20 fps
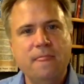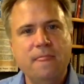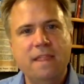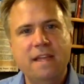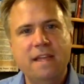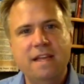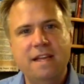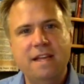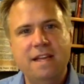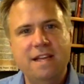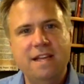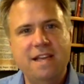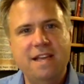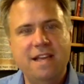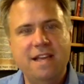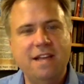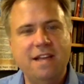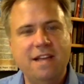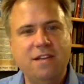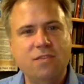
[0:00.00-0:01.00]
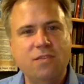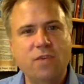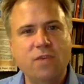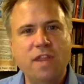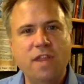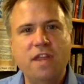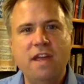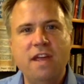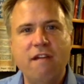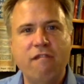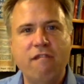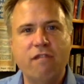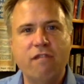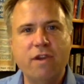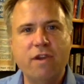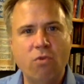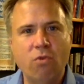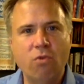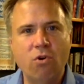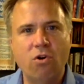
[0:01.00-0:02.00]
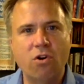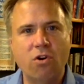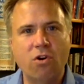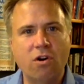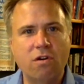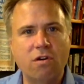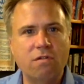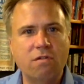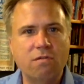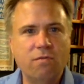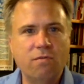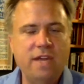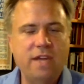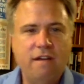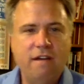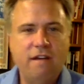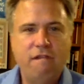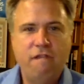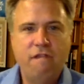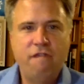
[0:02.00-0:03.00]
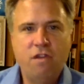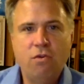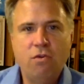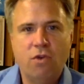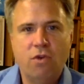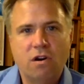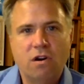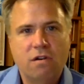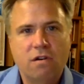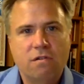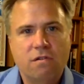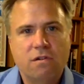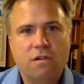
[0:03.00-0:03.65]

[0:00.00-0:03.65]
And with every war, we have fewer